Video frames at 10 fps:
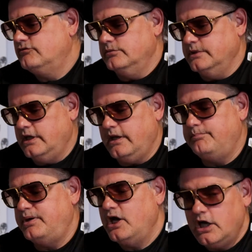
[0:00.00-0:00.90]
from
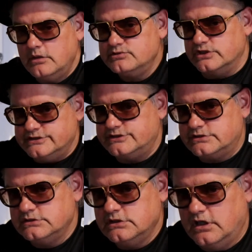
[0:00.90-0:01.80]

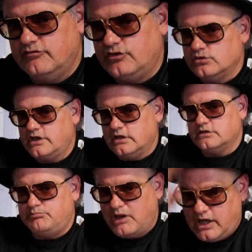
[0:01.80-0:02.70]
a full
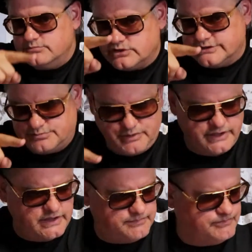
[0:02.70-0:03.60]
color published
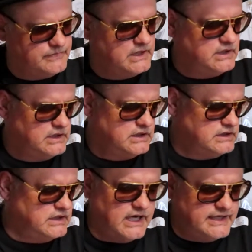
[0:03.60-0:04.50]
pinup.
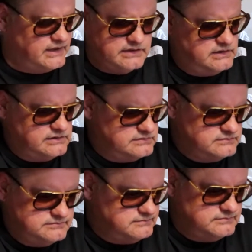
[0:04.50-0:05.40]
Not,
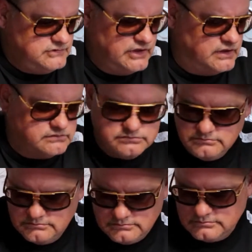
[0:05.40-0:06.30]
you know,
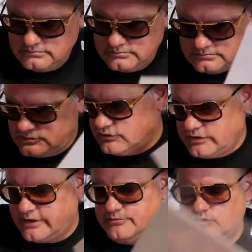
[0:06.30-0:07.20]
the
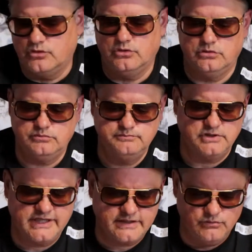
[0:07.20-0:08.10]
rigmarole
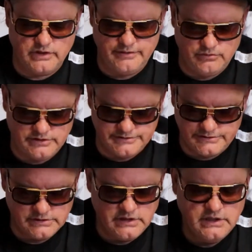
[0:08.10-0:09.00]
black and white
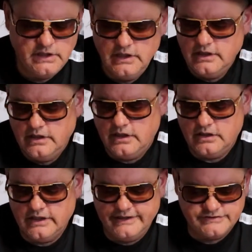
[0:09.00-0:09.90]
ones.
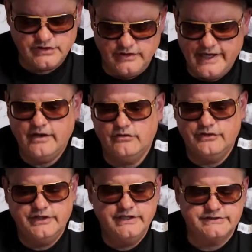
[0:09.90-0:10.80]
All right, so now
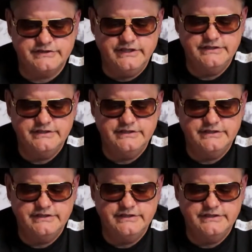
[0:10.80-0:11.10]
this